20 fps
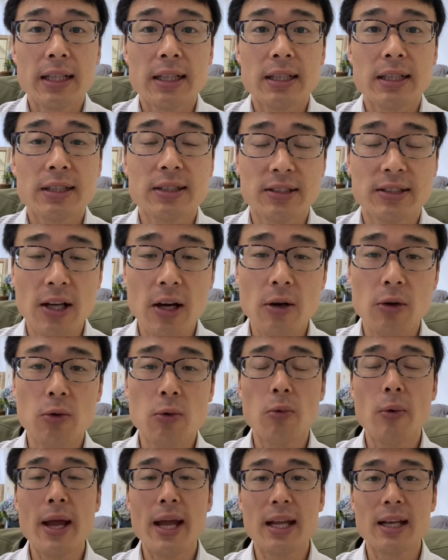So
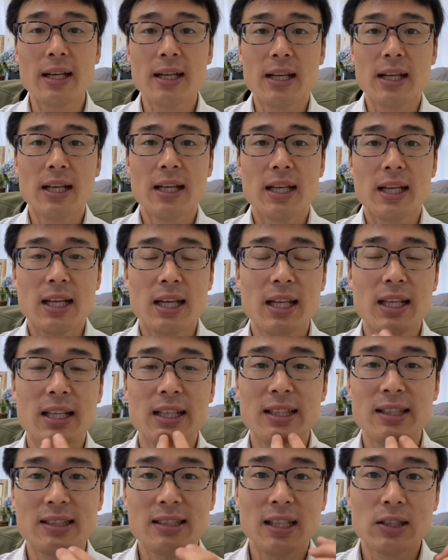when it
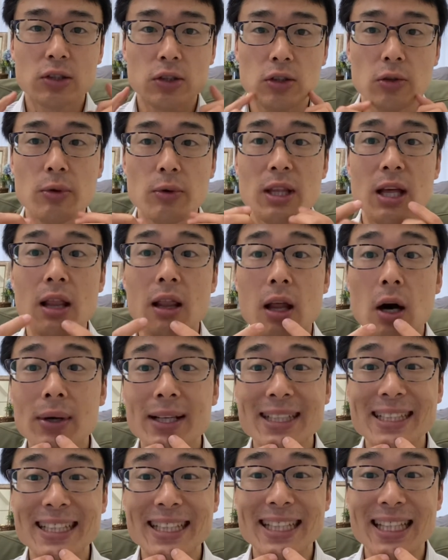is to do with the lower
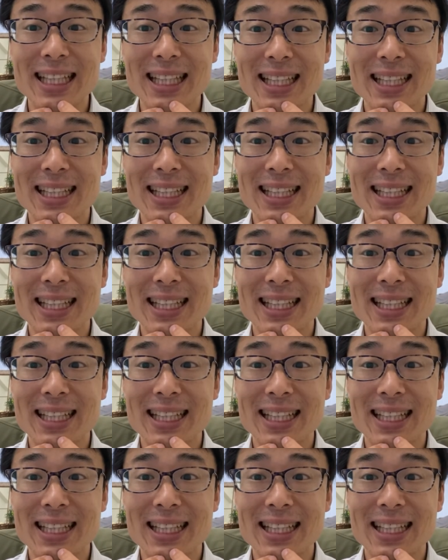teeth,